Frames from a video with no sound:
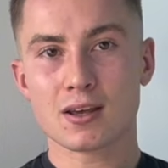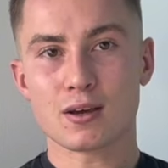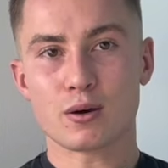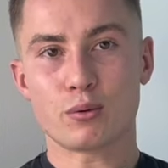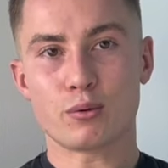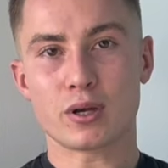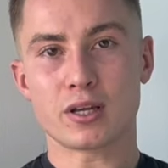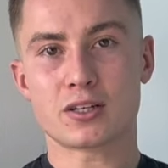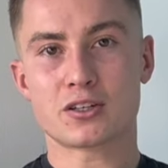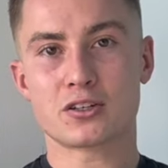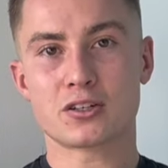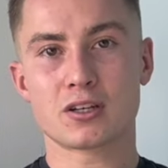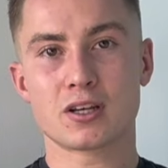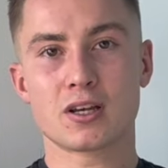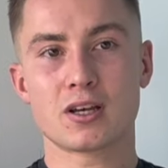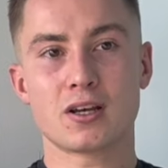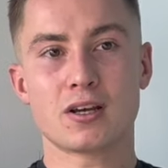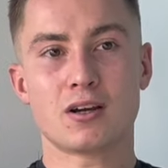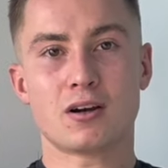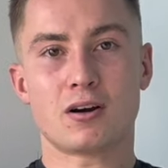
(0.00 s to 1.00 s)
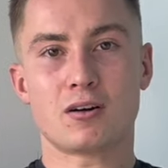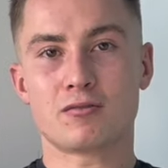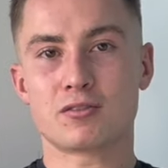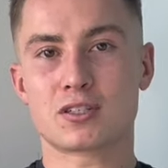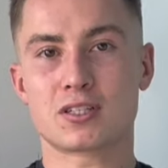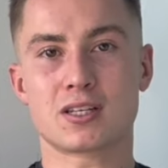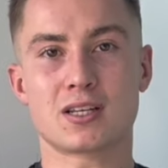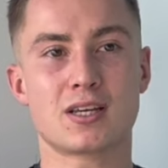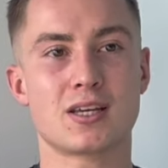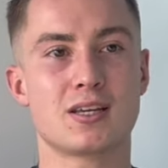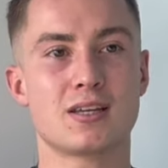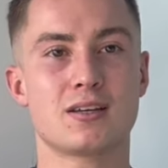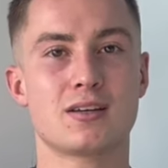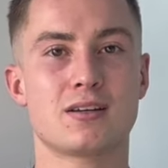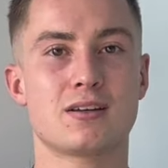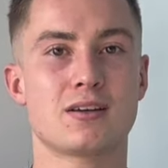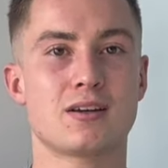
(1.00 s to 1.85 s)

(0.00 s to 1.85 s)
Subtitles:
which obviously